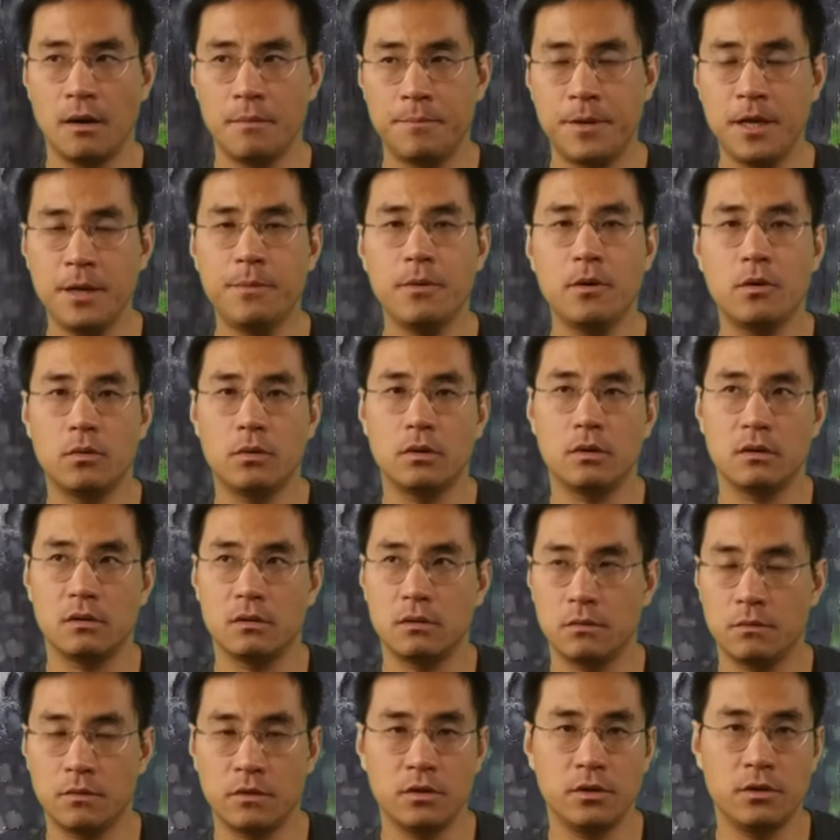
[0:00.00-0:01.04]
people
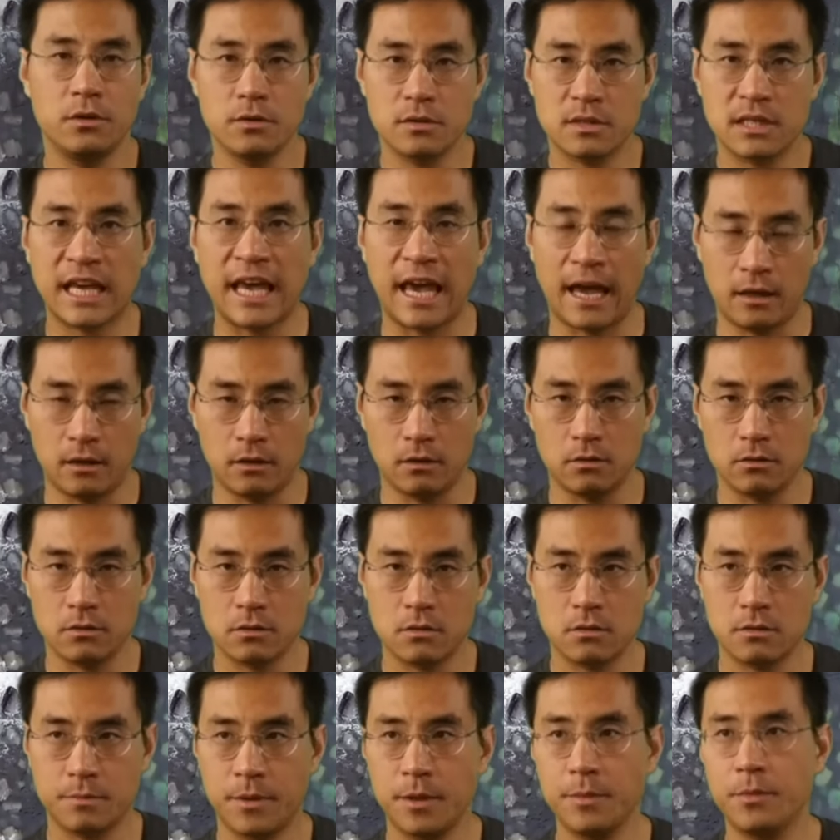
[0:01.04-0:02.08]
will use
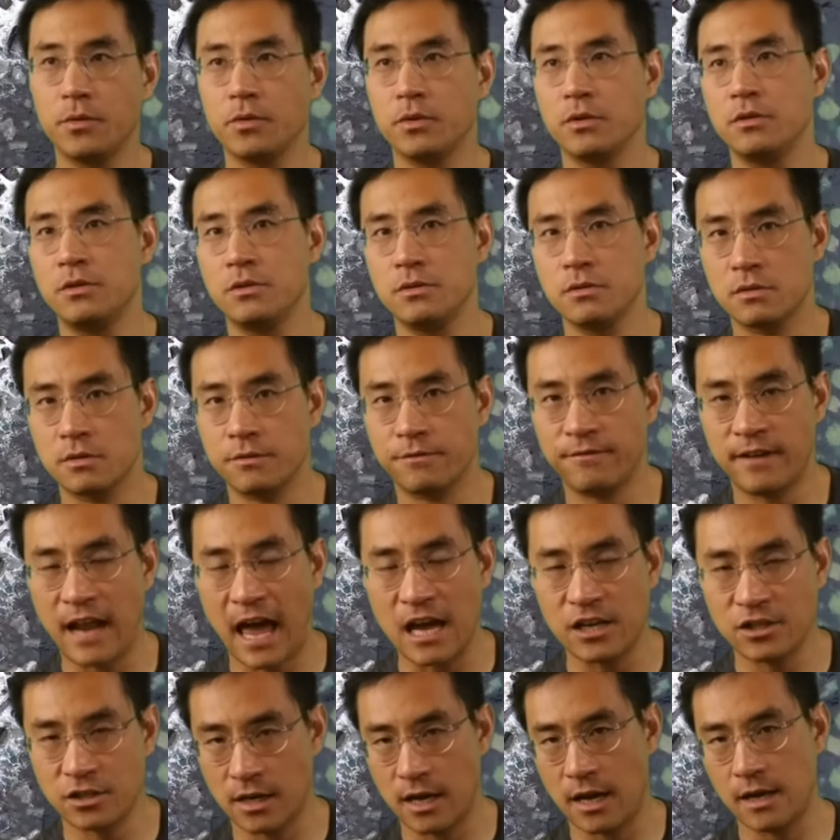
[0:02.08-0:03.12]
candles, people will use
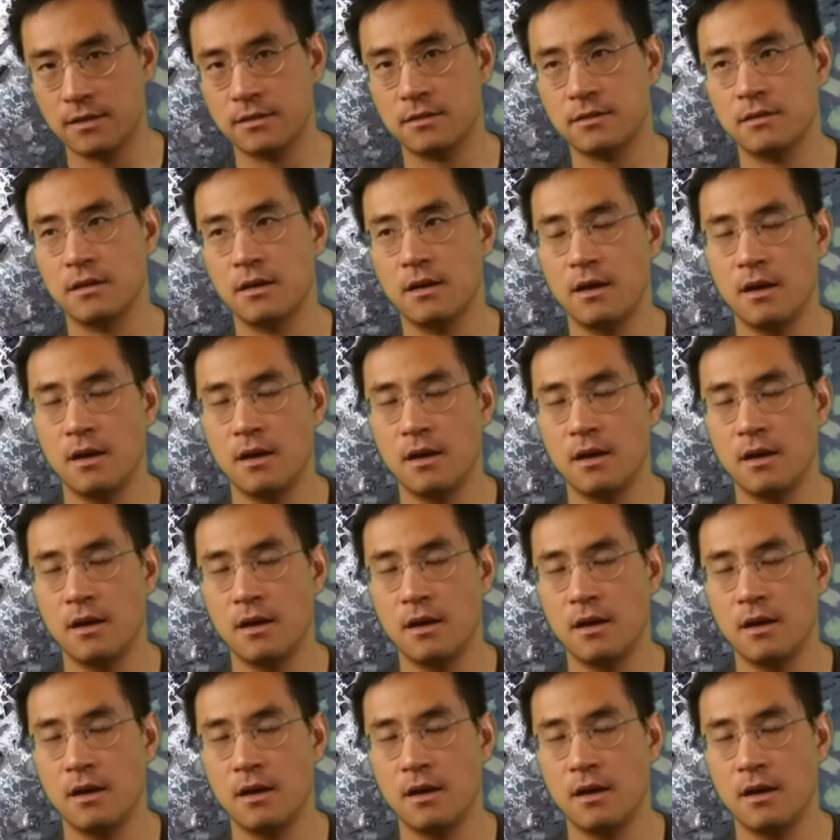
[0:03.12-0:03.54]
flashlights,